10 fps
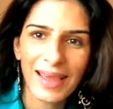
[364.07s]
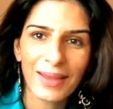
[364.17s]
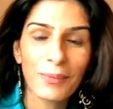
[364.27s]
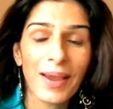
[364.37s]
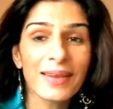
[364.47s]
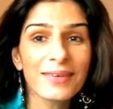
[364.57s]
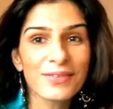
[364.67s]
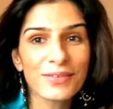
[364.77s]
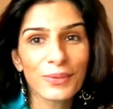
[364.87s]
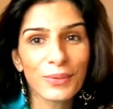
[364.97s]
And while it
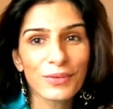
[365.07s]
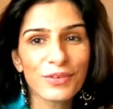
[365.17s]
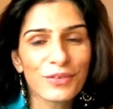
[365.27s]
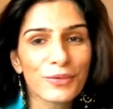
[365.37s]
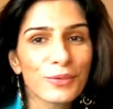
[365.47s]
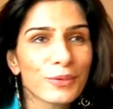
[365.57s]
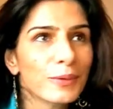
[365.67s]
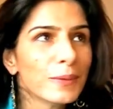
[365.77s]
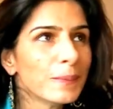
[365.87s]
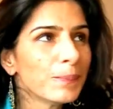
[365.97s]
is good
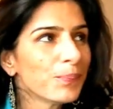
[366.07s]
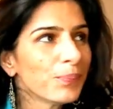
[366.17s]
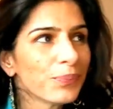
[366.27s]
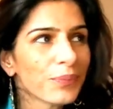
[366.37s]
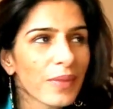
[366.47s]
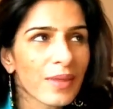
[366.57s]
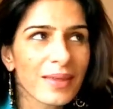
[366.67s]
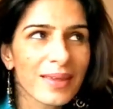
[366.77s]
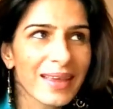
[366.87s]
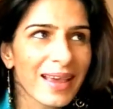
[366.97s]
to
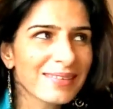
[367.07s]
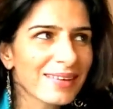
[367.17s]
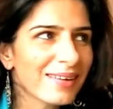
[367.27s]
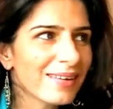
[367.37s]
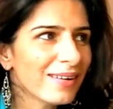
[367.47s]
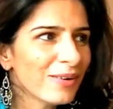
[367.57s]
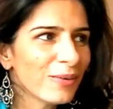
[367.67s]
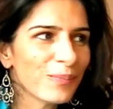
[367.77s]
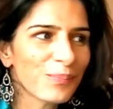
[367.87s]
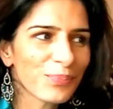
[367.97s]
get
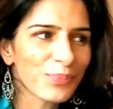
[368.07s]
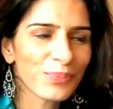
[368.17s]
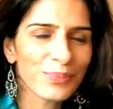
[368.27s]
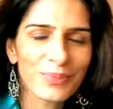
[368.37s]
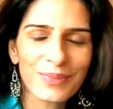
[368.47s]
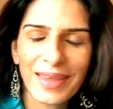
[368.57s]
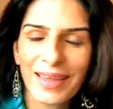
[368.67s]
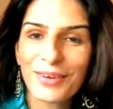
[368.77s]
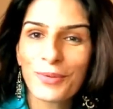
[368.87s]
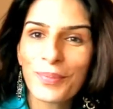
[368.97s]
a
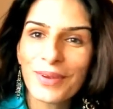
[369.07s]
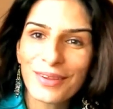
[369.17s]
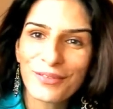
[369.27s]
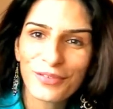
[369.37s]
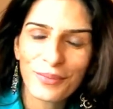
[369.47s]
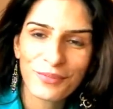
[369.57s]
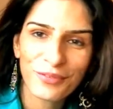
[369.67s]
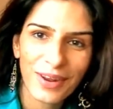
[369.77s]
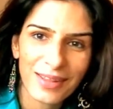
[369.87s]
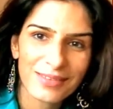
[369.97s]
get an opinion from
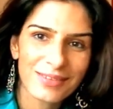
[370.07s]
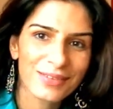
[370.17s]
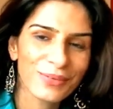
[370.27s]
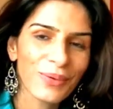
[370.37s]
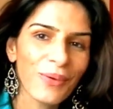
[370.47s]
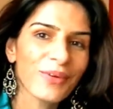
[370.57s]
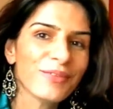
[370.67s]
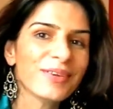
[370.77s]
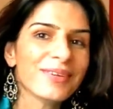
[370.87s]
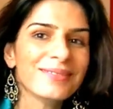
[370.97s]
friends or
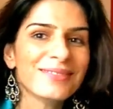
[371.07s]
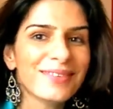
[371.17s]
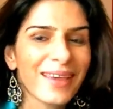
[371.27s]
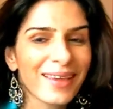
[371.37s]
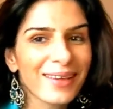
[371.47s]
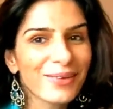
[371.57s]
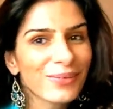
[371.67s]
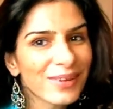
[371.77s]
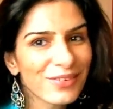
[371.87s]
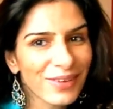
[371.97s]
even checking,
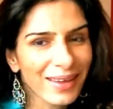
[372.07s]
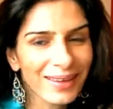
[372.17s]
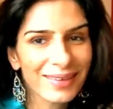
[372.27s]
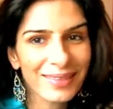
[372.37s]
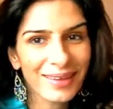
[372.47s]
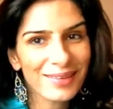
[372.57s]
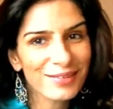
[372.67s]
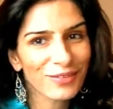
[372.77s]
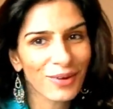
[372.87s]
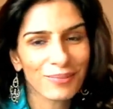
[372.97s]
rechecking
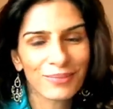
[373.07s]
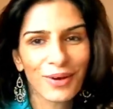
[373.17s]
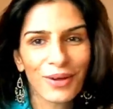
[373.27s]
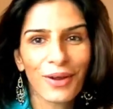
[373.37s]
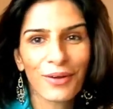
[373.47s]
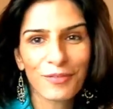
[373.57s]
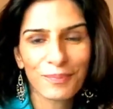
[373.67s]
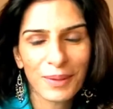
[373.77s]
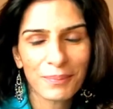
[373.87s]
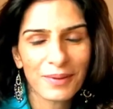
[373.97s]
things from a lot
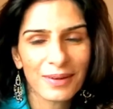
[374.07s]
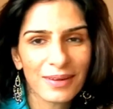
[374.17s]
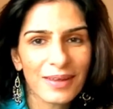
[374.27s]
of people.